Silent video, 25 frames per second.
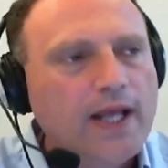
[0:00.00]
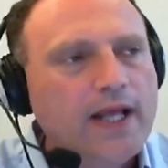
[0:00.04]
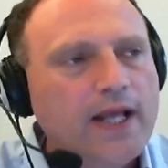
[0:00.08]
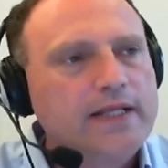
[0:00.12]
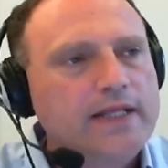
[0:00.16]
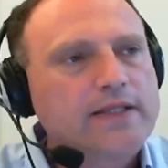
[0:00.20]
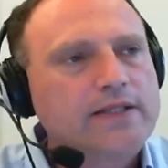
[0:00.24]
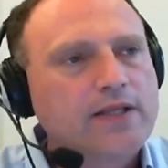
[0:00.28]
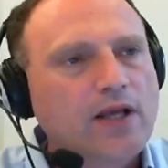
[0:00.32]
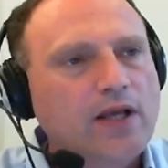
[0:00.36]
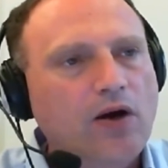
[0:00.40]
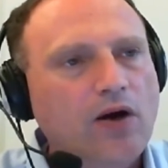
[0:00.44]

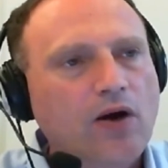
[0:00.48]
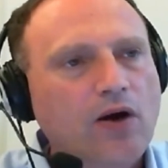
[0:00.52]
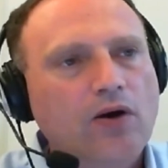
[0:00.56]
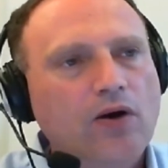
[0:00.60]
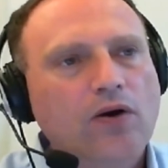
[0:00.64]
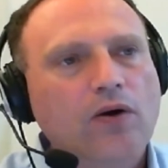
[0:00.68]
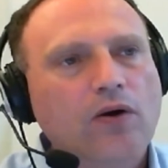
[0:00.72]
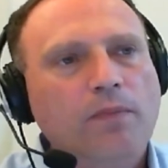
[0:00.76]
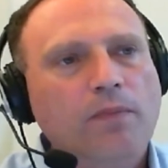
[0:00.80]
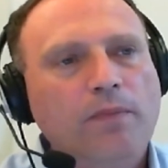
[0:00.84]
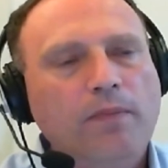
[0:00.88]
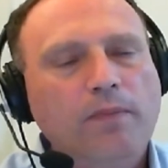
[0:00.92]

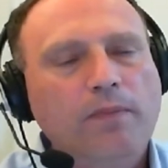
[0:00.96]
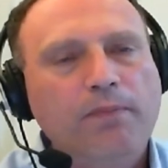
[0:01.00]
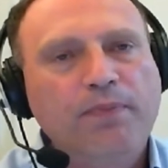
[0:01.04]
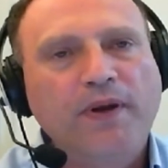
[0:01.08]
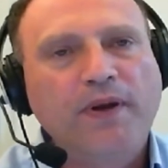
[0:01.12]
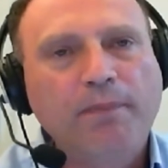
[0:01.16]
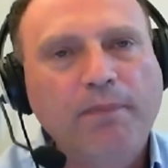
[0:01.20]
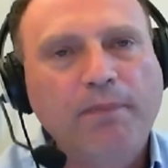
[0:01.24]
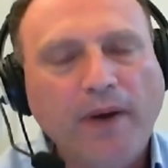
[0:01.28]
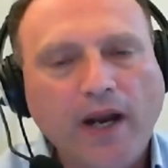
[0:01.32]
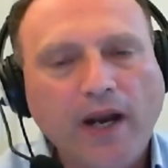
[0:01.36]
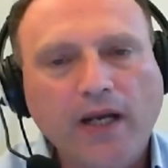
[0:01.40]
So
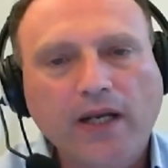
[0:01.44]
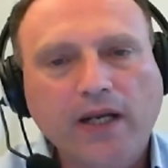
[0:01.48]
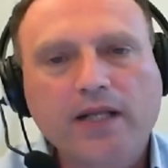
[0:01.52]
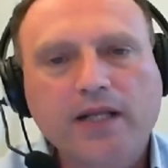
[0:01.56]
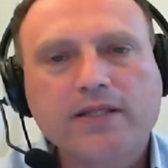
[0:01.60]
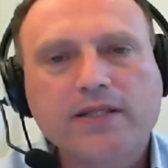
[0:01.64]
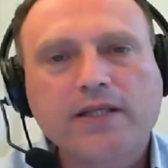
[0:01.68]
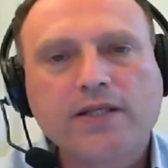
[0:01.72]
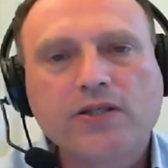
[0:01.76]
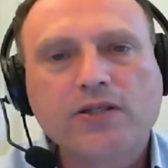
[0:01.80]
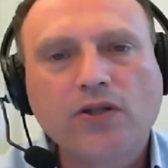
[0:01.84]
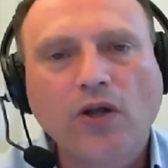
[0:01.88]

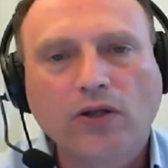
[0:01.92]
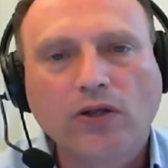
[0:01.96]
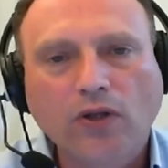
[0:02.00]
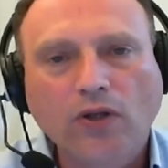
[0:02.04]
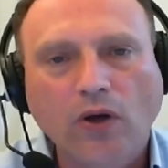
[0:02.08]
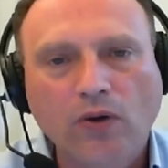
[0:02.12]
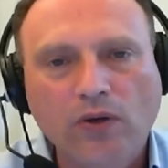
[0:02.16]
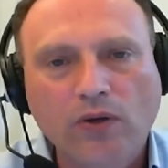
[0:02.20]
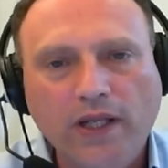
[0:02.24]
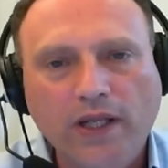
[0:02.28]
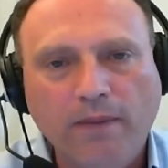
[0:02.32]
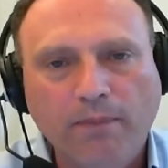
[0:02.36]
preparedness is not
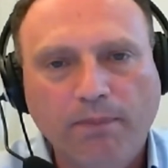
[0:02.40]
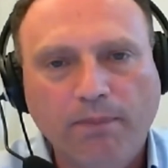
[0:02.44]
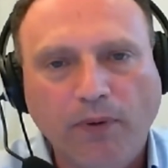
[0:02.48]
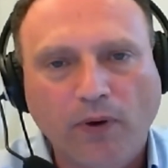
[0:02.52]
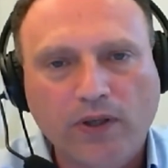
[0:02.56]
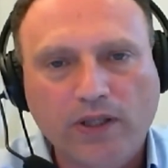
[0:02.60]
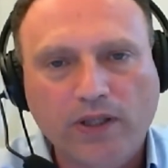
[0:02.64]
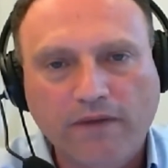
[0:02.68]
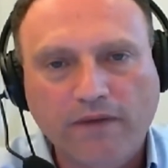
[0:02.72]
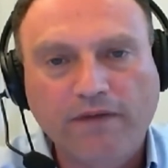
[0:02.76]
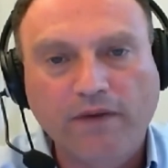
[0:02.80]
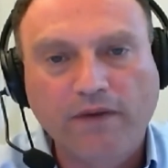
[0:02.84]
only
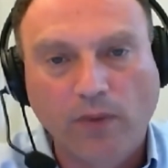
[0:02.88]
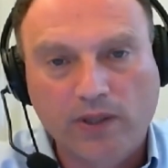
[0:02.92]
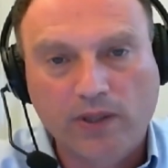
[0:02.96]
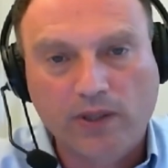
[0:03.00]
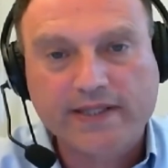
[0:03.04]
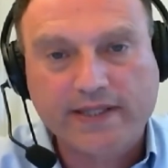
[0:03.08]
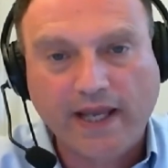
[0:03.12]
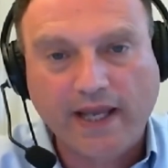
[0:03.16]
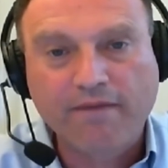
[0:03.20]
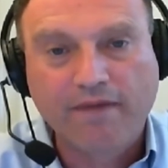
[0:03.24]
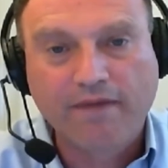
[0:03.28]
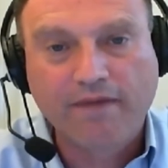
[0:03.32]
important if you want to
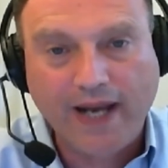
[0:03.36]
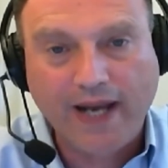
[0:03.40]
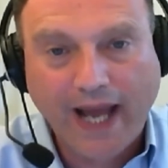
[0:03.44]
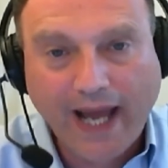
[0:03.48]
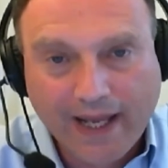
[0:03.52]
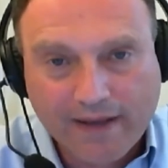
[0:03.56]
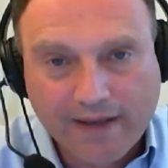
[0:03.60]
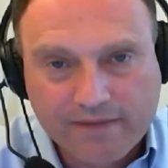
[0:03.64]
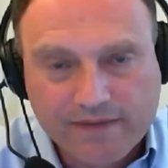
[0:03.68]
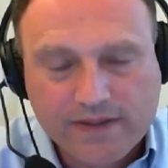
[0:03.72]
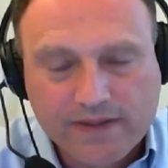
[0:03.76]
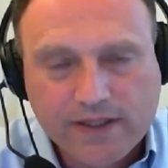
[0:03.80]
save
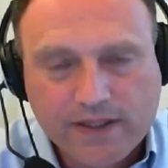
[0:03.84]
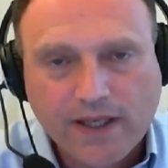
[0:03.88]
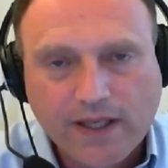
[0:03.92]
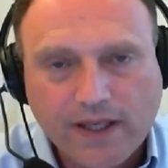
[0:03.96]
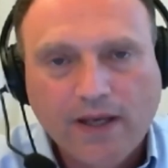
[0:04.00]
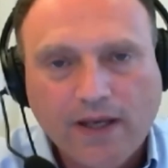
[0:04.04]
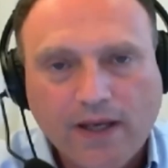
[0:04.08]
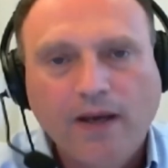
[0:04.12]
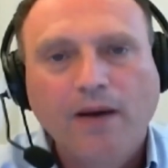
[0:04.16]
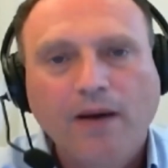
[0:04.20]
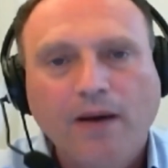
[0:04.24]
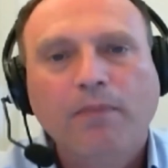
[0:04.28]
lives,
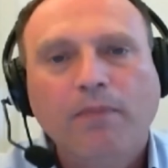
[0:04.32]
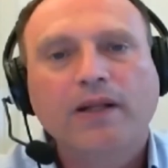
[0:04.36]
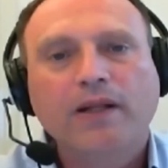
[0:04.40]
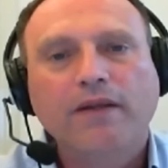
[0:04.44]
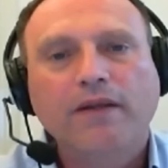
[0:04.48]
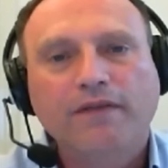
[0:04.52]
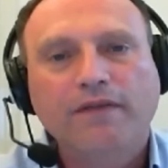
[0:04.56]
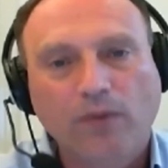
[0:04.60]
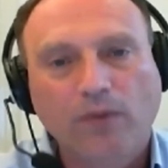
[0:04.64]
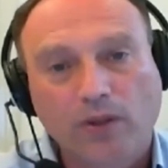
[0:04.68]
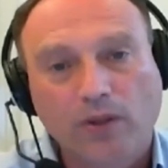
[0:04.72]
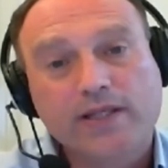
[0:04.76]
but
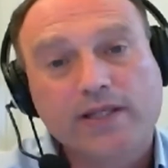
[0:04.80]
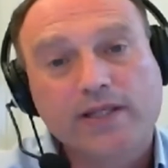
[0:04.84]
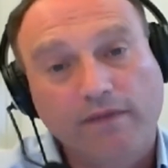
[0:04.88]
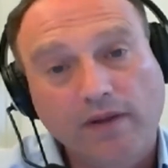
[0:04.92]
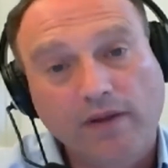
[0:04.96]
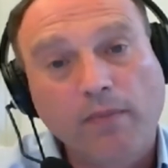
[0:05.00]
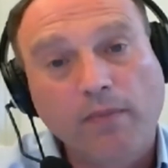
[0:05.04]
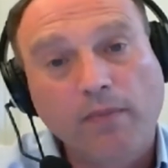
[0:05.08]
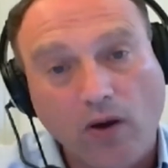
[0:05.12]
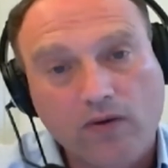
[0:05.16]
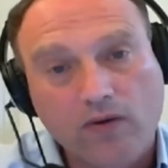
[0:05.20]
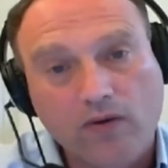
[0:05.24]
if you want to save
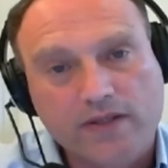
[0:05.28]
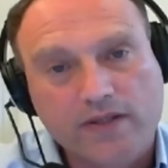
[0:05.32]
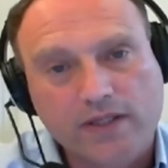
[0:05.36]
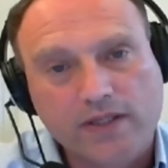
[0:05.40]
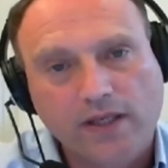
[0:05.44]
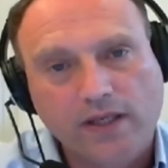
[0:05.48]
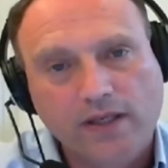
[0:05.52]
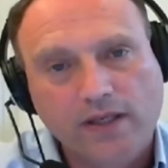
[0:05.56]
democracy.